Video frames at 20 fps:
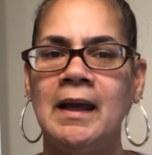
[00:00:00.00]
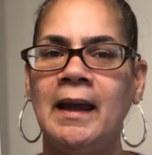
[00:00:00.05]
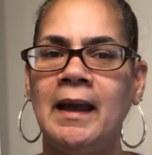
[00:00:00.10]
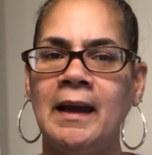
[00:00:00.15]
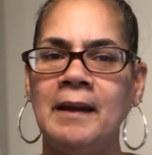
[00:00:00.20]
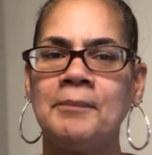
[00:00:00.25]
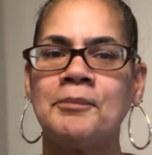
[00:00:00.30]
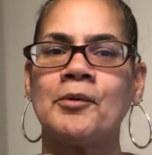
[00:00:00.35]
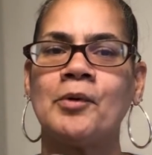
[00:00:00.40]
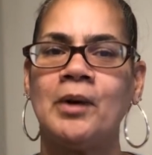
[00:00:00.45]

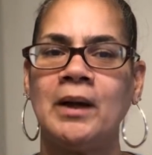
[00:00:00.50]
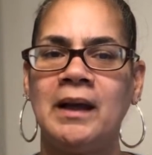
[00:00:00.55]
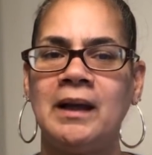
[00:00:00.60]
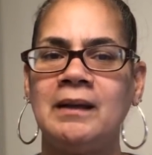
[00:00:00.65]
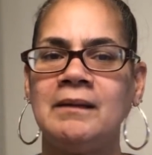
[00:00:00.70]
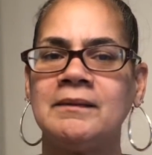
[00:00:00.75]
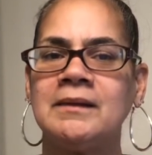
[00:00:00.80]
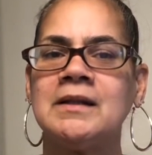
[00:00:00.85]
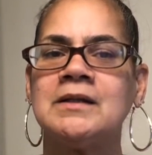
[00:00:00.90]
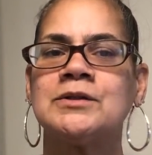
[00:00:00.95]
April
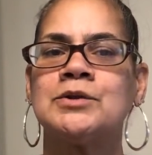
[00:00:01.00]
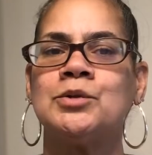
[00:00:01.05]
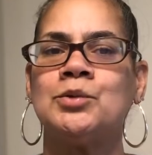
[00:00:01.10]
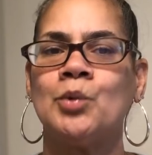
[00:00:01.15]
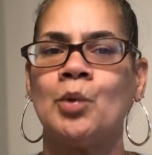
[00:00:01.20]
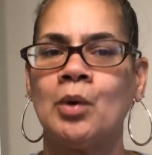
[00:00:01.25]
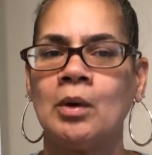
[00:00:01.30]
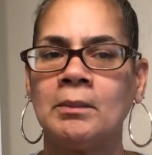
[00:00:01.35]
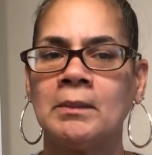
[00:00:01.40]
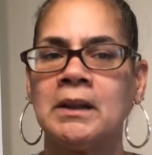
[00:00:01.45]
8th is
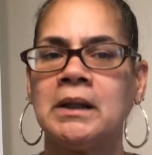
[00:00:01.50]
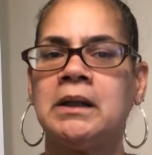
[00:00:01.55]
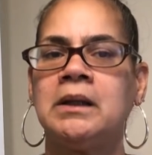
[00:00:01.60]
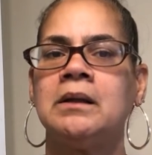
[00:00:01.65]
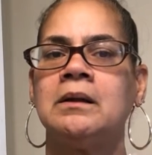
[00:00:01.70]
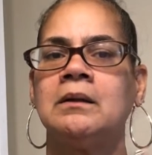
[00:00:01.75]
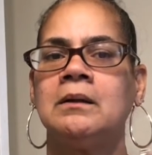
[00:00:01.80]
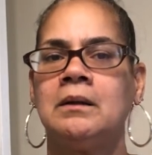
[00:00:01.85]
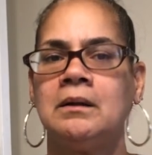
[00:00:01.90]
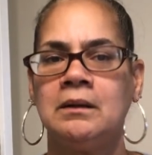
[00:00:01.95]
normally,
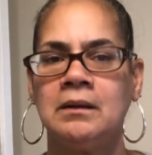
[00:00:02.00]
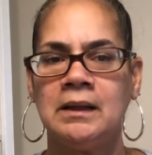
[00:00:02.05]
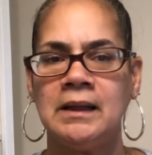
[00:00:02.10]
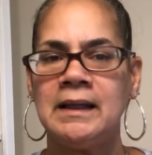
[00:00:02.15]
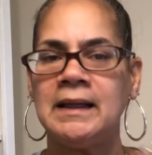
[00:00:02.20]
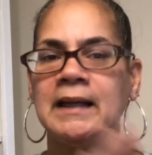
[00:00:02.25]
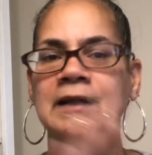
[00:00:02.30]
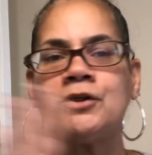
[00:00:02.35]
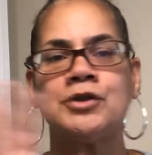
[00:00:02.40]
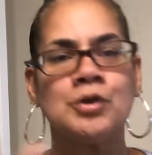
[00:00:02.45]

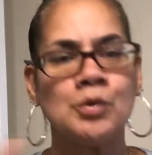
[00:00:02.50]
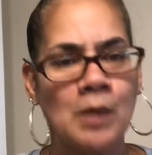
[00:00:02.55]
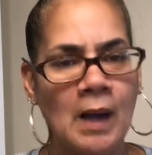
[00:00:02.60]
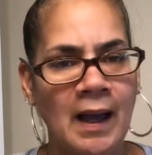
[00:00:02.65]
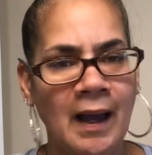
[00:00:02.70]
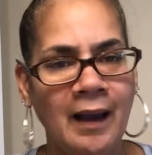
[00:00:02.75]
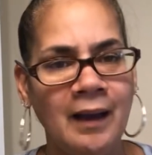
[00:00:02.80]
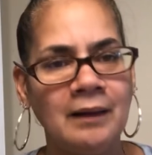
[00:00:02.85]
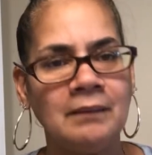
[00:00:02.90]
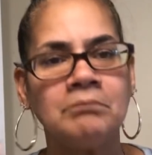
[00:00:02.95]
it ain't too
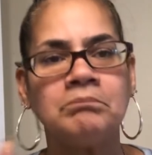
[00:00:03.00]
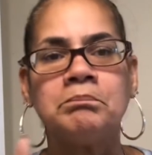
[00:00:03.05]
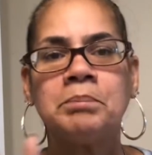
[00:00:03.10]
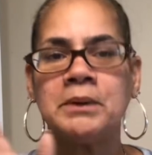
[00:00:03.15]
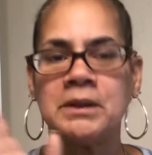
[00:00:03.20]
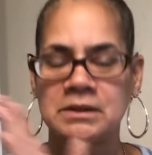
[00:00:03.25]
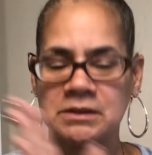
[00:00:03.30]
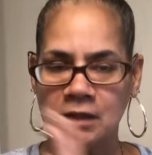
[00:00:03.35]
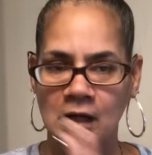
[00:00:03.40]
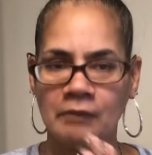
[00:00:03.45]
hot,
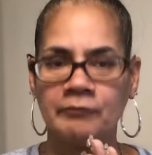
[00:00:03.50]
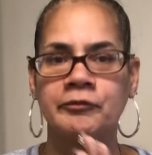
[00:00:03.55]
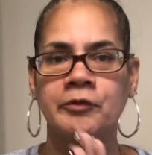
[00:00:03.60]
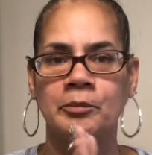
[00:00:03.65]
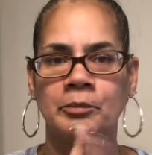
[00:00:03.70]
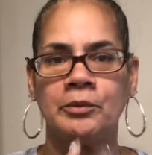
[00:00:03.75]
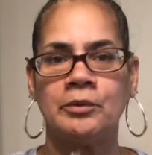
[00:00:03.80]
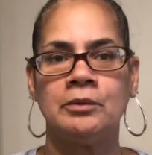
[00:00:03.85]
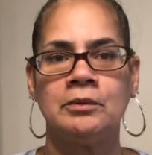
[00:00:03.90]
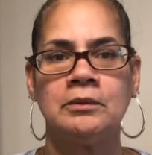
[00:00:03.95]
but it's
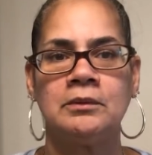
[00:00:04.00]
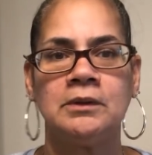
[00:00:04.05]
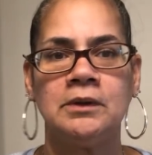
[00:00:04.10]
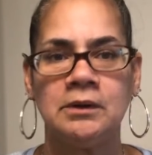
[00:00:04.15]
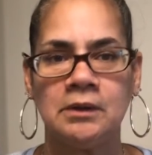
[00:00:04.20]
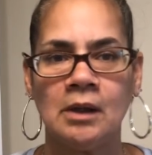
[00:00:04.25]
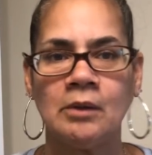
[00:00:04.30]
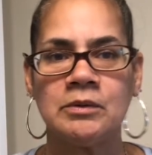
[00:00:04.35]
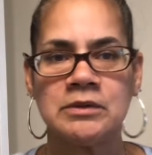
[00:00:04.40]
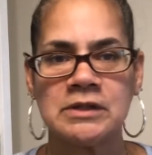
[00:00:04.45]
comfortable. You
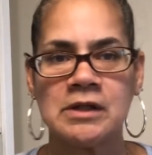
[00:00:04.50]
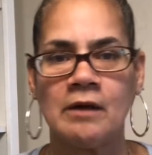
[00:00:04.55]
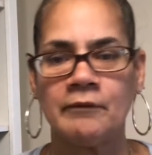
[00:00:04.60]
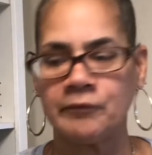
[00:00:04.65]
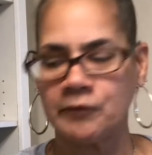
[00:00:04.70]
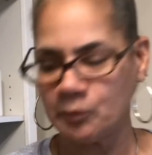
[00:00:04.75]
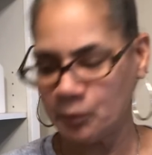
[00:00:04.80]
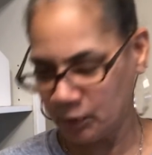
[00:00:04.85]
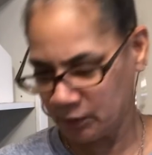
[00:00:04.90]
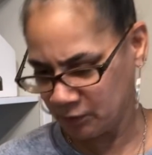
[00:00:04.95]
know, it's
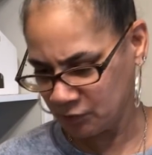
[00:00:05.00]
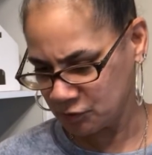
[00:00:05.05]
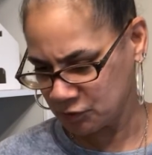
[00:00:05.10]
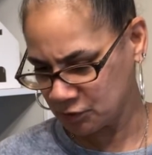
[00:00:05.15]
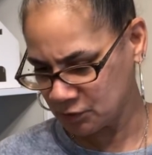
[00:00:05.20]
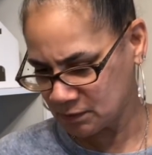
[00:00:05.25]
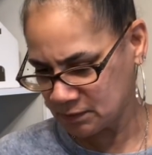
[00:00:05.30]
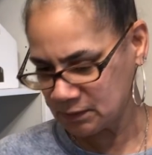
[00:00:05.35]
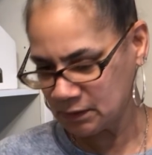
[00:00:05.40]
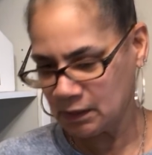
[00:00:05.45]
comfortable there in
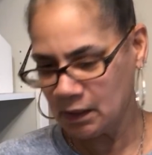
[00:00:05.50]
Jersey.